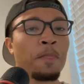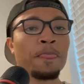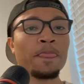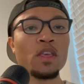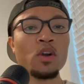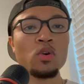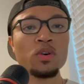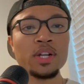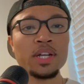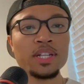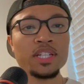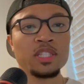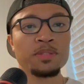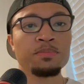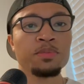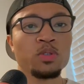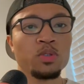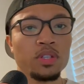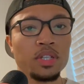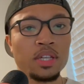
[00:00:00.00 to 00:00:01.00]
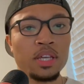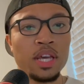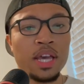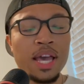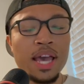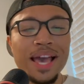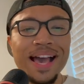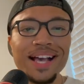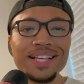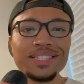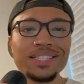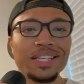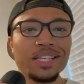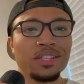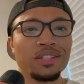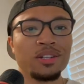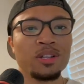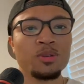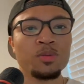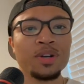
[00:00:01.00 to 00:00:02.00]
on Undisputed, I said,
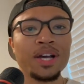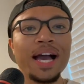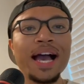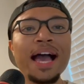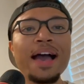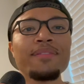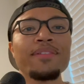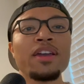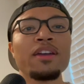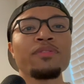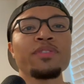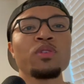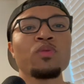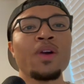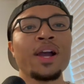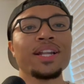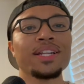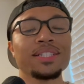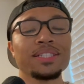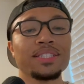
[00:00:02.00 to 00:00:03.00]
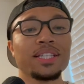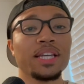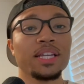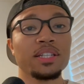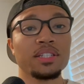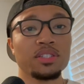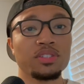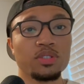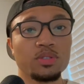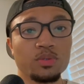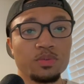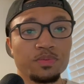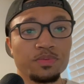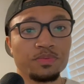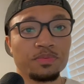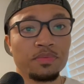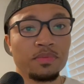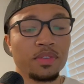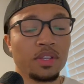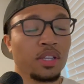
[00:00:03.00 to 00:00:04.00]
you know what? I have every right to say this too.
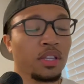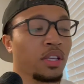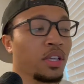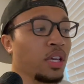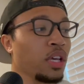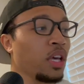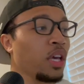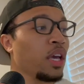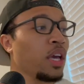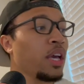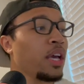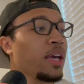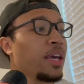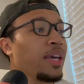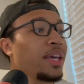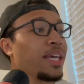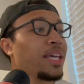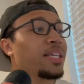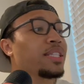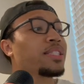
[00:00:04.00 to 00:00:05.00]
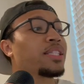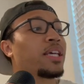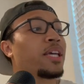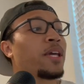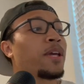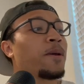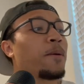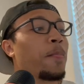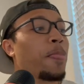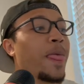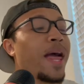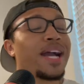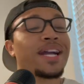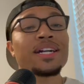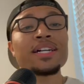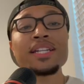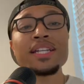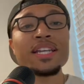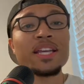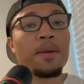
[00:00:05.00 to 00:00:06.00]
He said, I
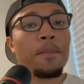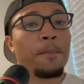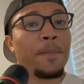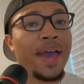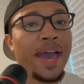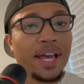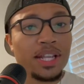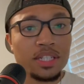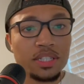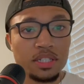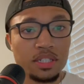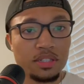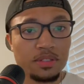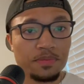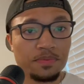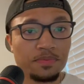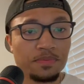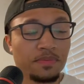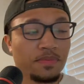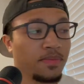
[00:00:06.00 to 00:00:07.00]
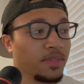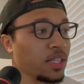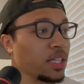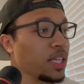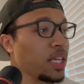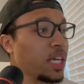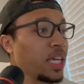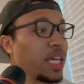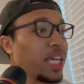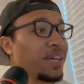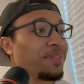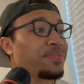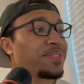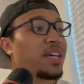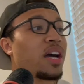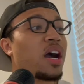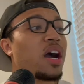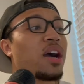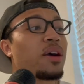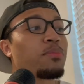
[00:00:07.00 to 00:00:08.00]
couldn't imagine if
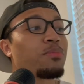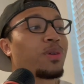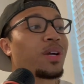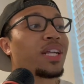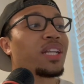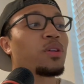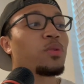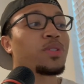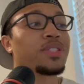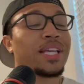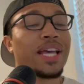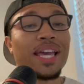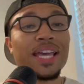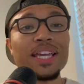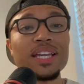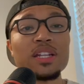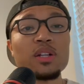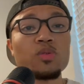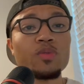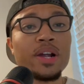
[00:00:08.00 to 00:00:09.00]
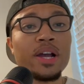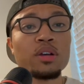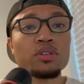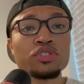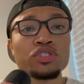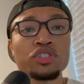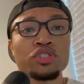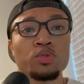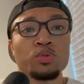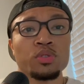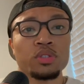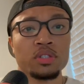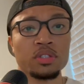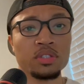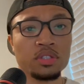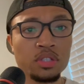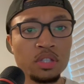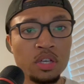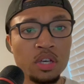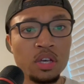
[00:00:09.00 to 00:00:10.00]
Tom Brady was hanging around
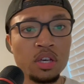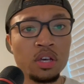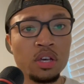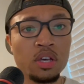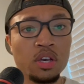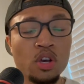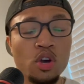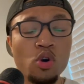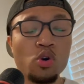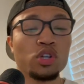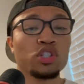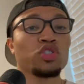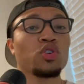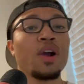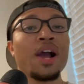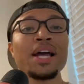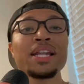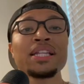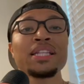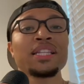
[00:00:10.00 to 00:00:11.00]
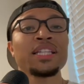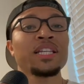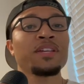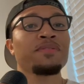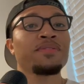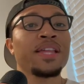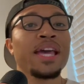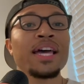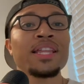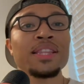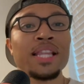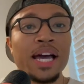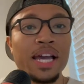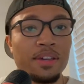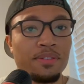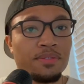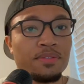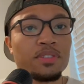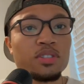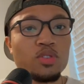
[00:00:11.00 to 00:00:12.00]
shooters or trying to live that
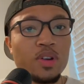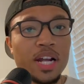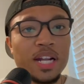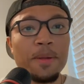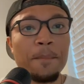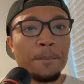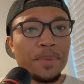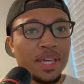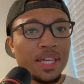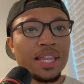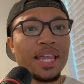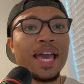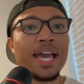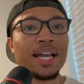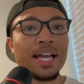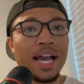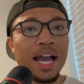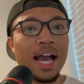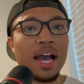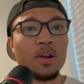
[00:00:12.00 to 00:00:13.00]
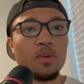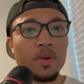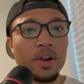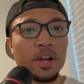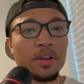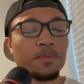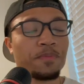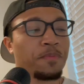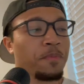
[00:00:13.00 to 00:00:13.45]
life, trying to be that guy, right?